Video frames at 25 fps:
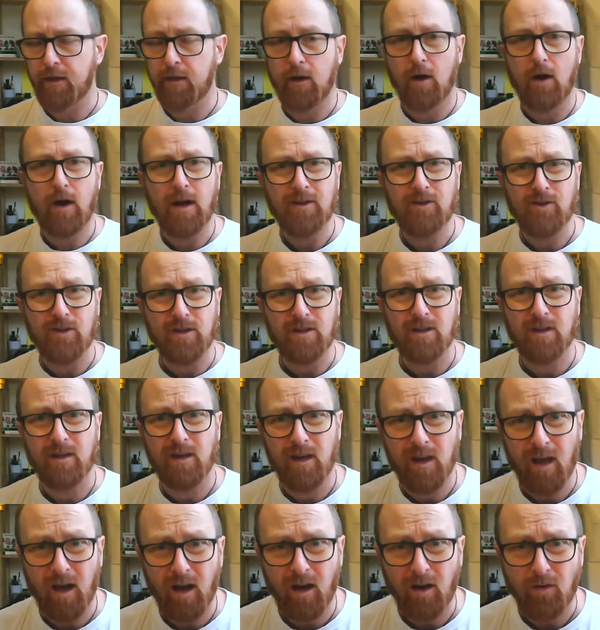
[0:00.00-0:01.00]
And I just
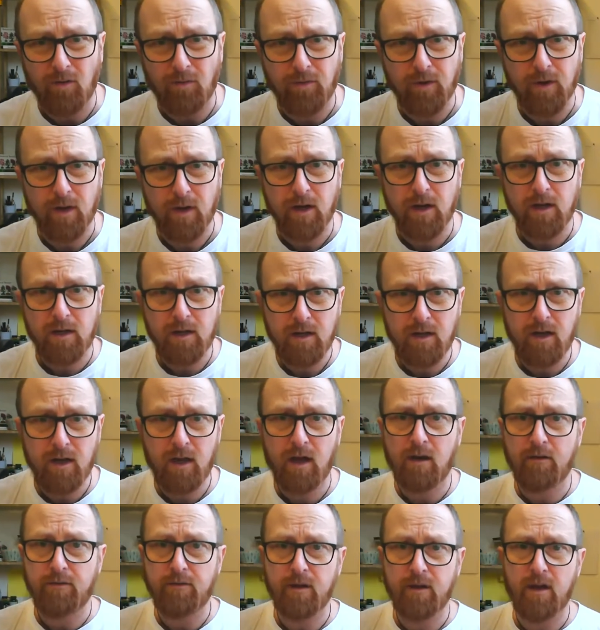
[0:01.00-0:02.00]
love
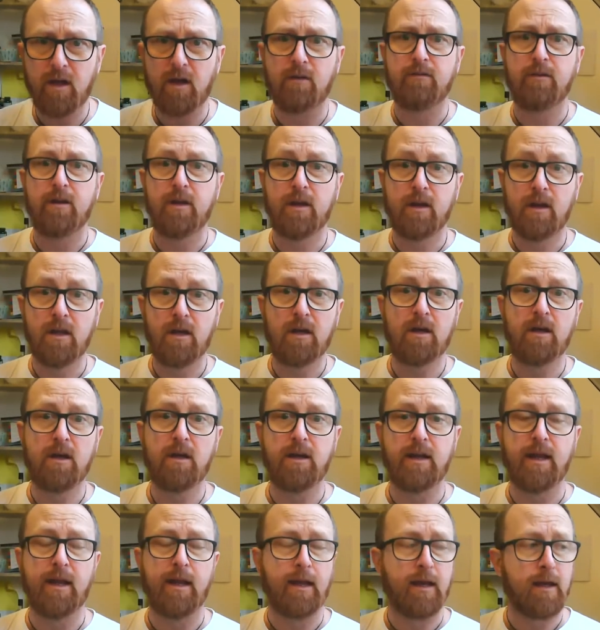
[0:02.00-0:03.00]

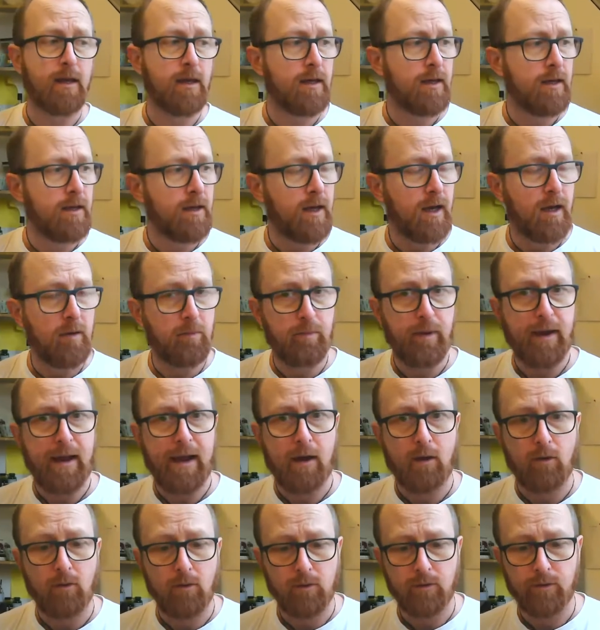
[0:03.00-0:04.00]
learning
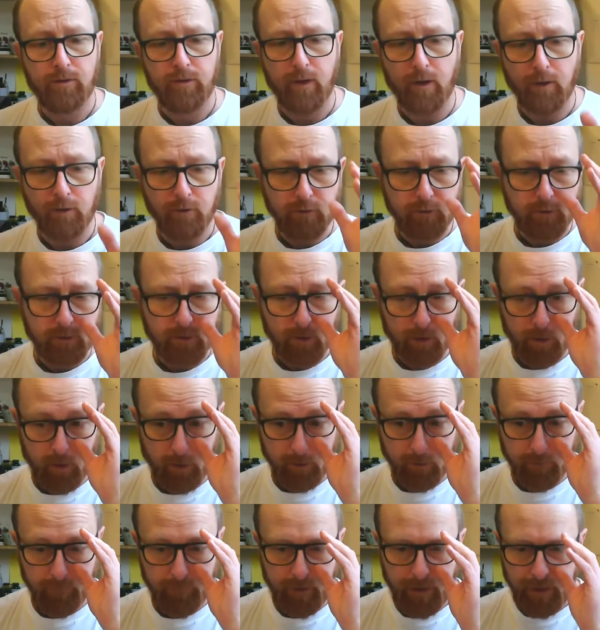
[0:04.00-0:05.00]
about those
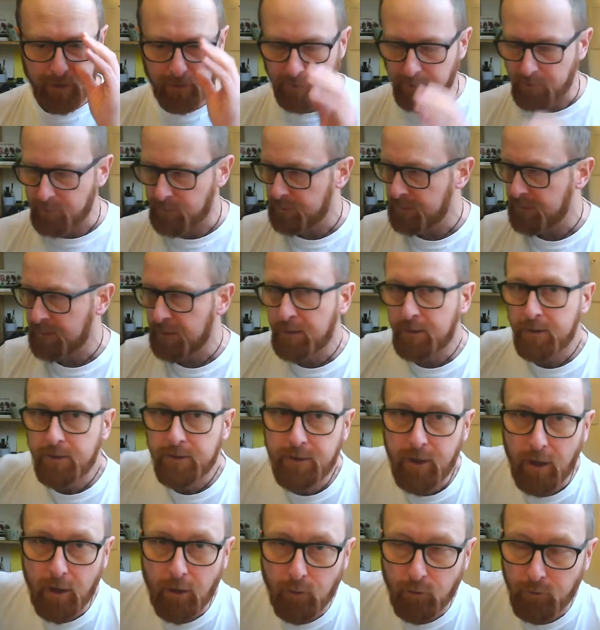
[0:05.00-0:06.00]
kinds of things.
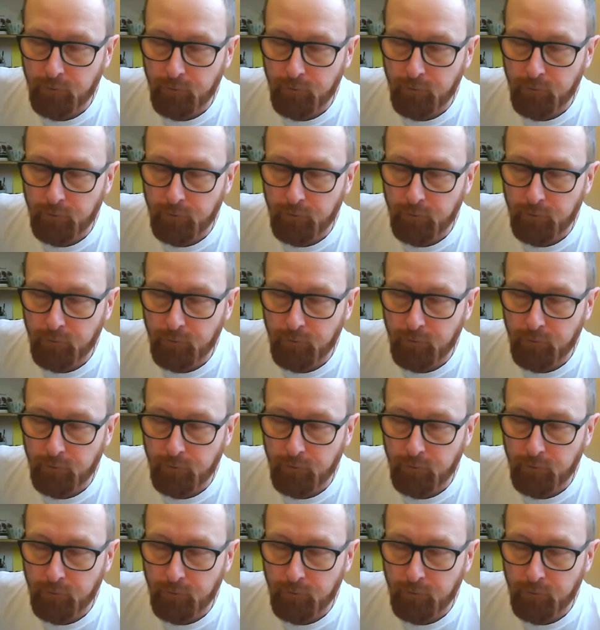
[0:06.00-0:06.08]
So